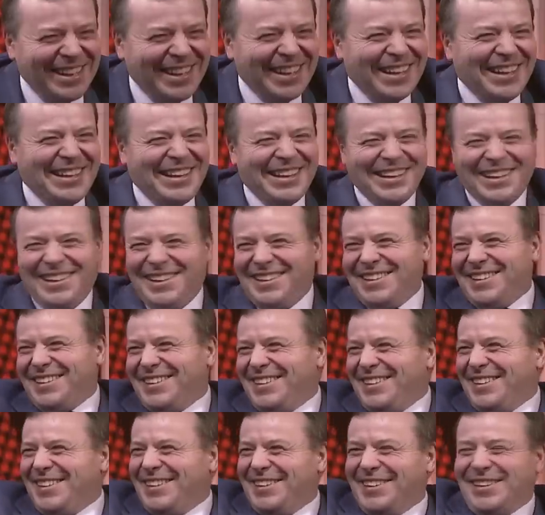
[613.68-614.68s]
been in
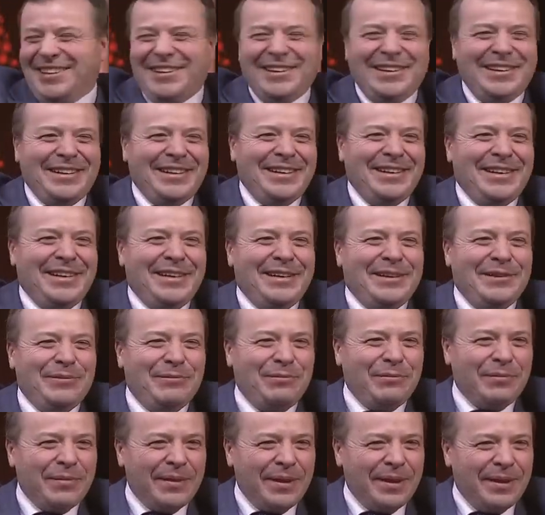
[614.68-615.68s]
the House of
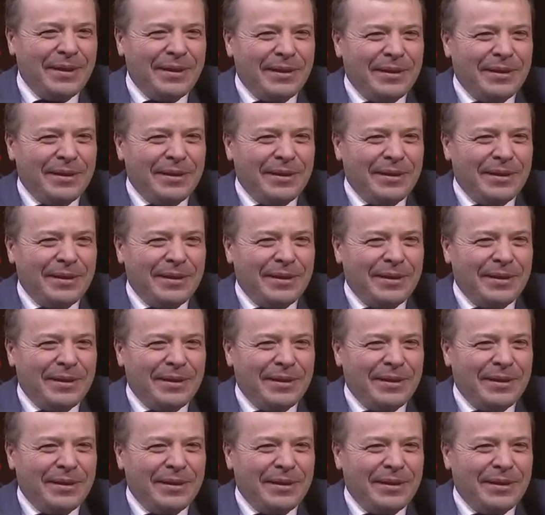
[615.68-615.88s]
Lords.